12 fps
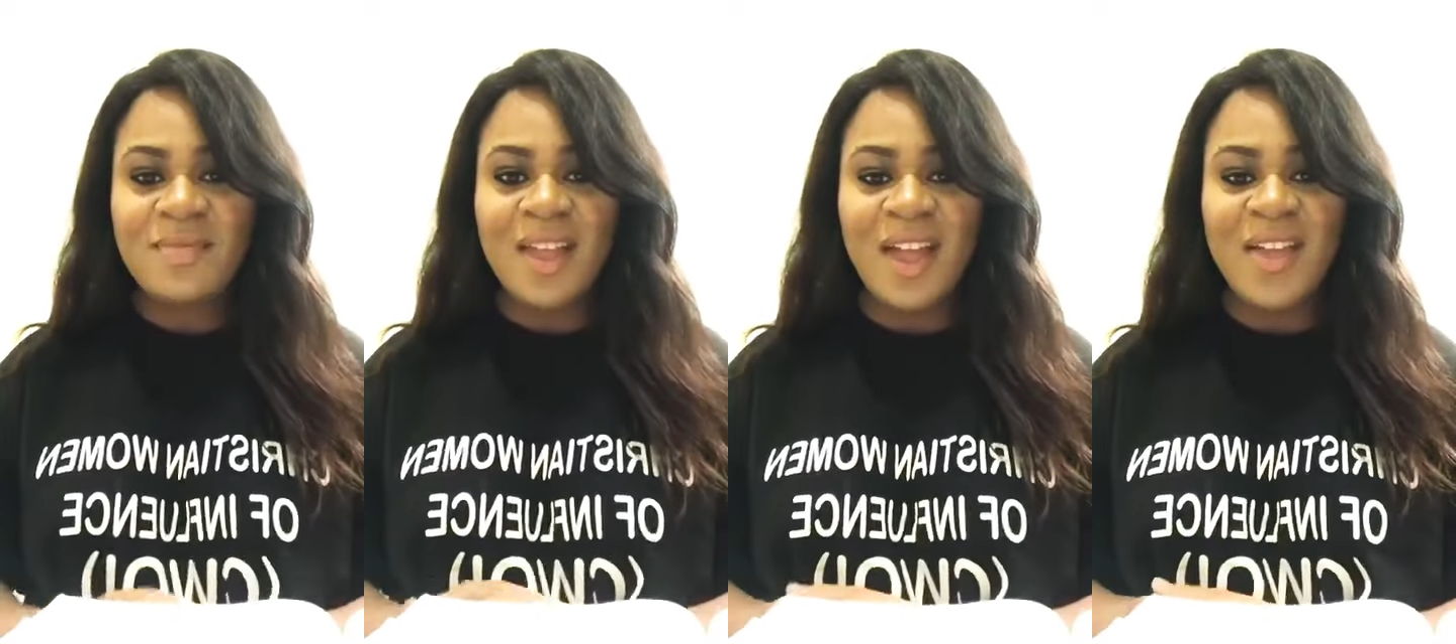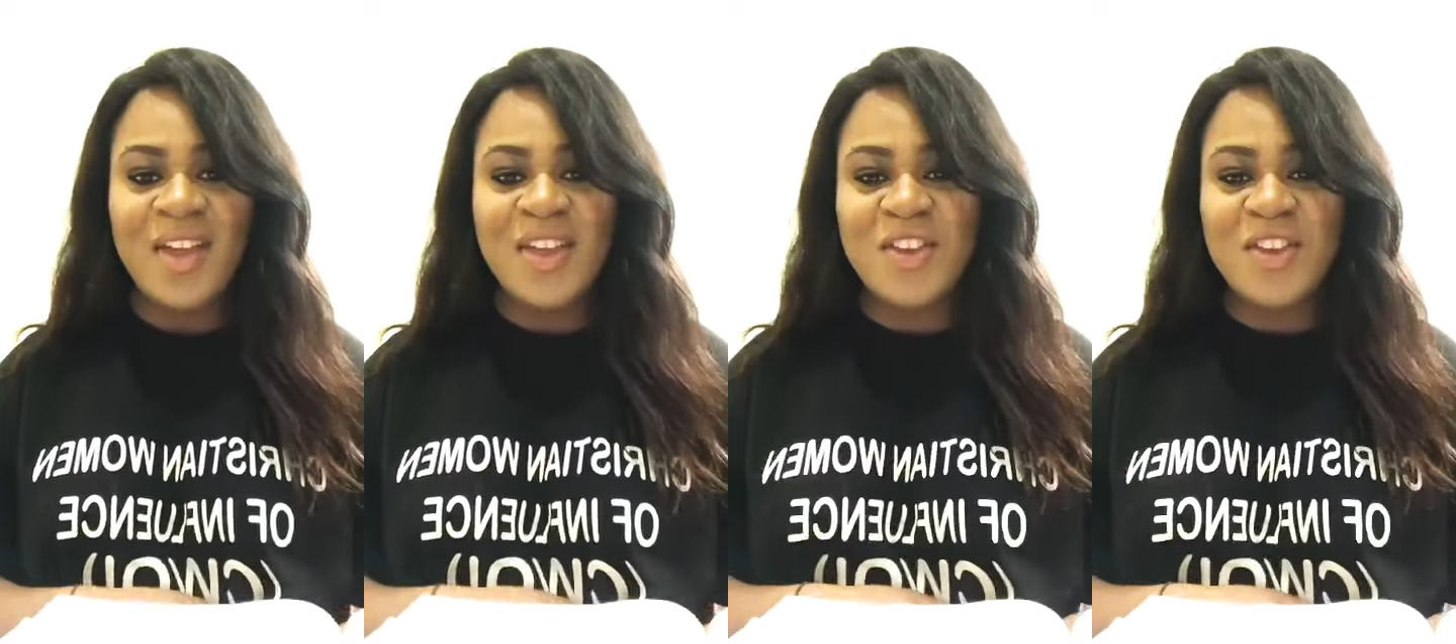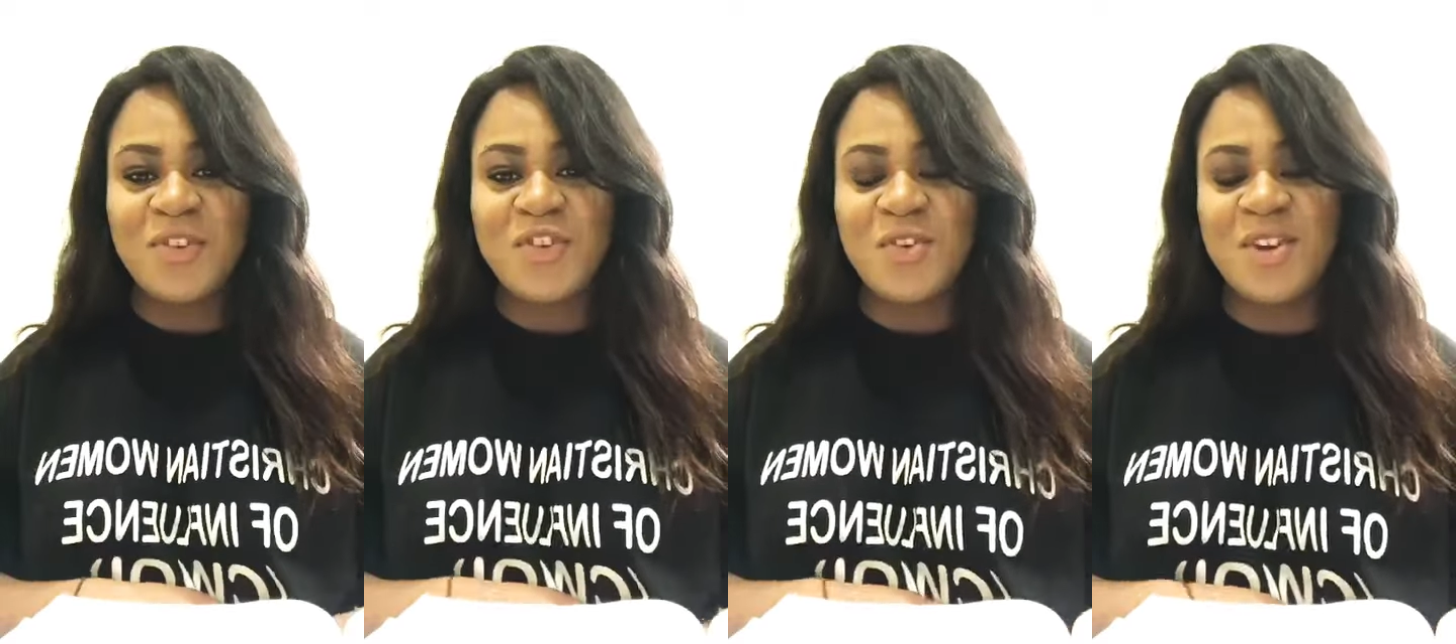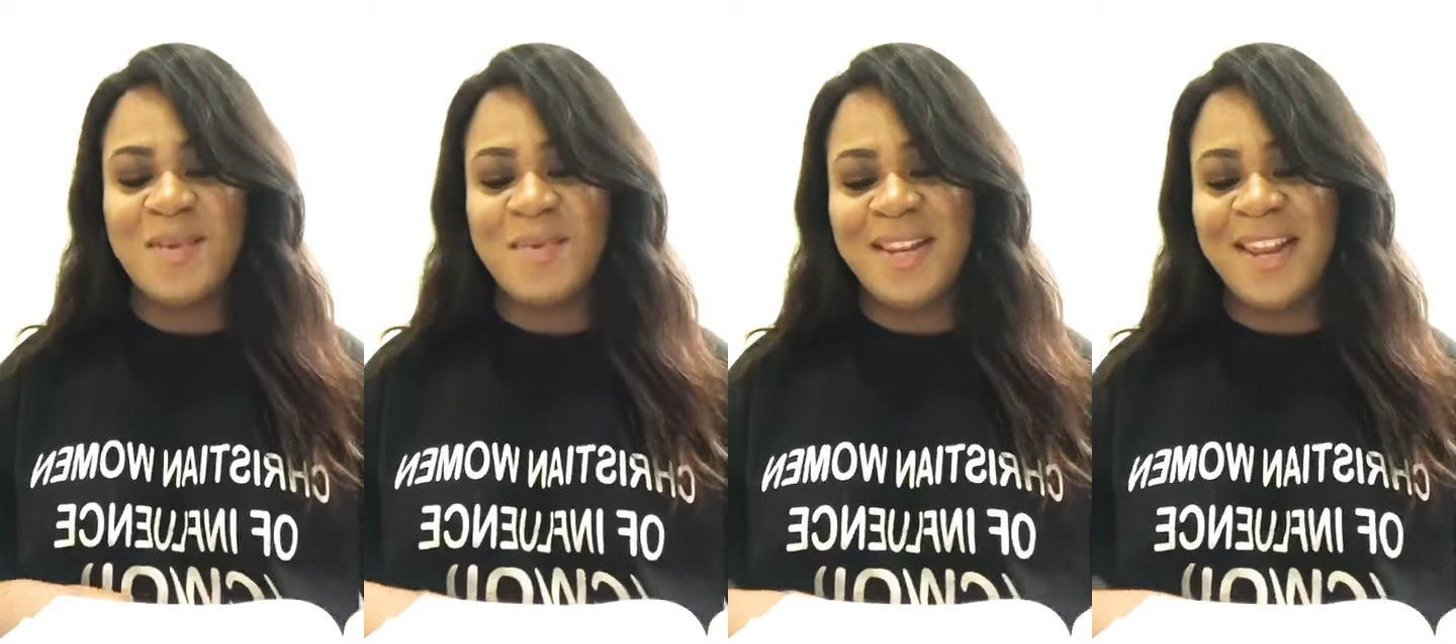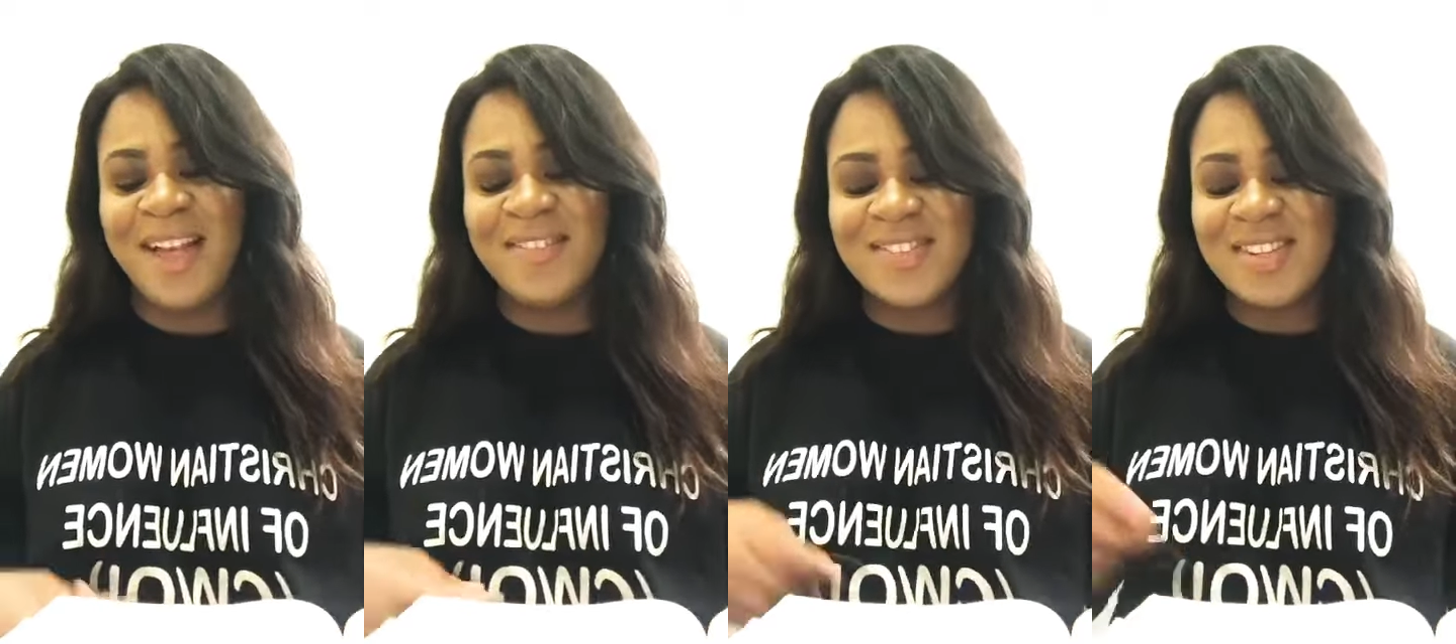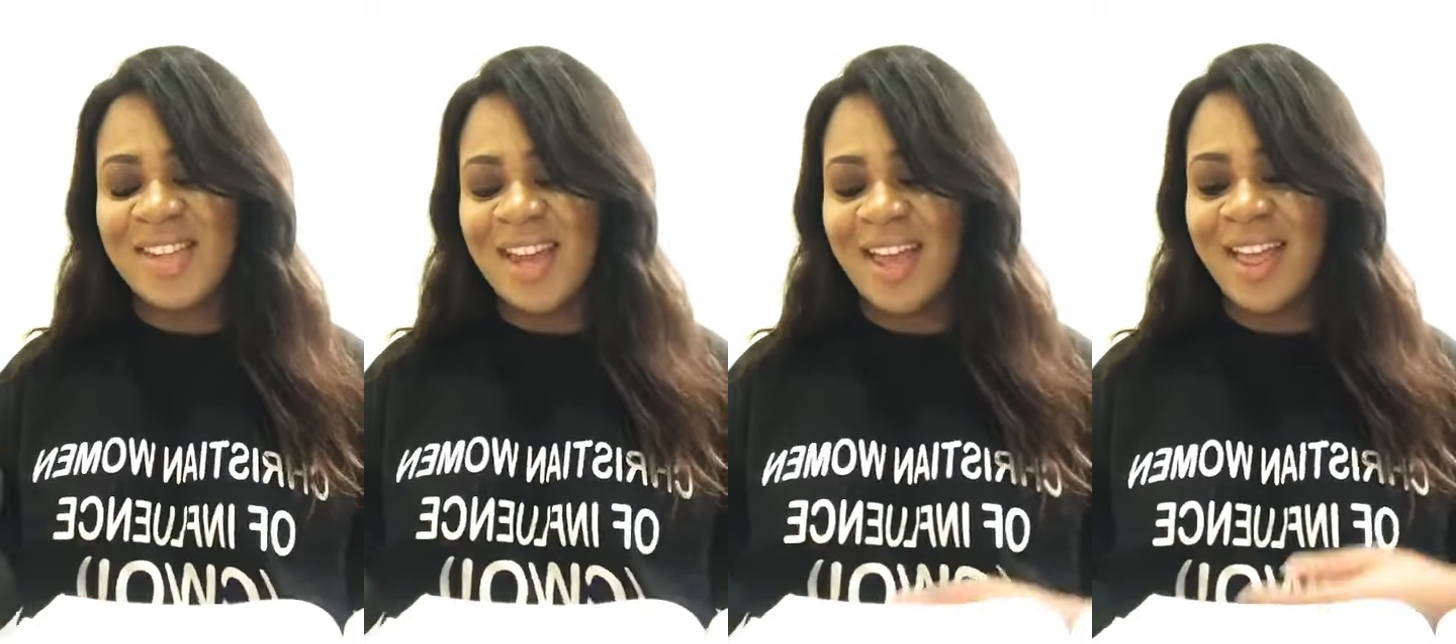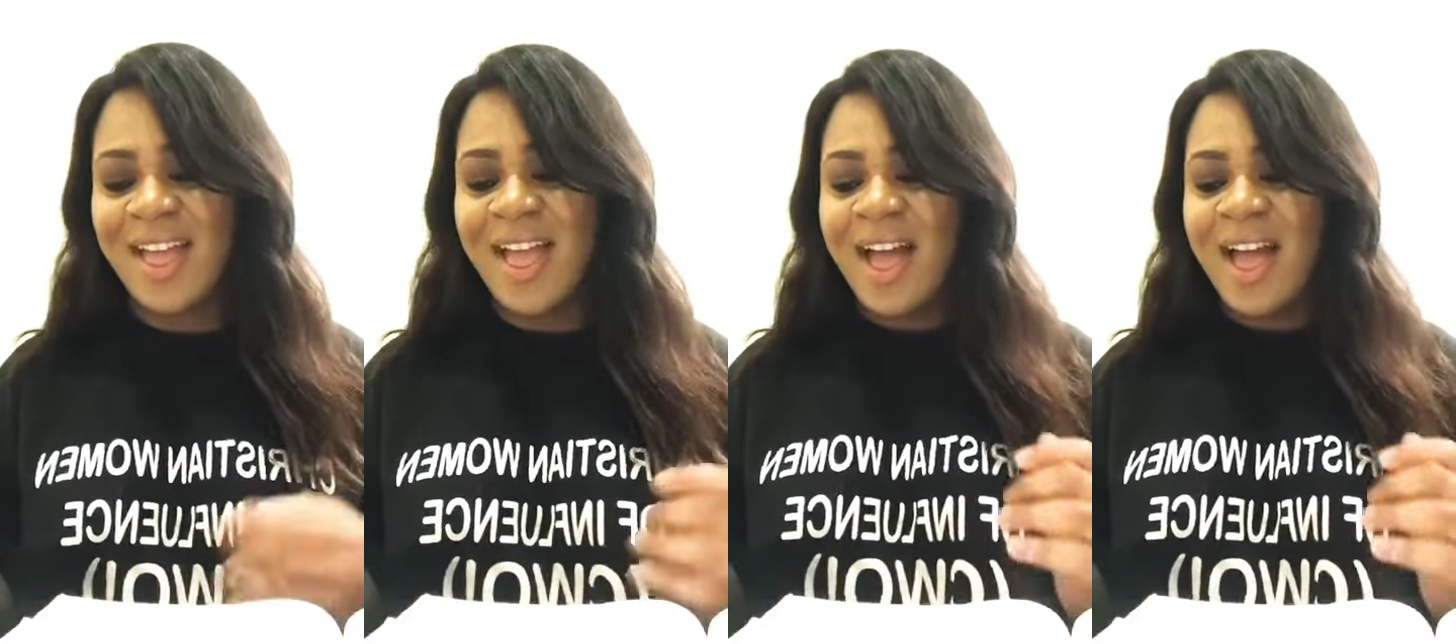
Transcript: I thank you for joining me live today.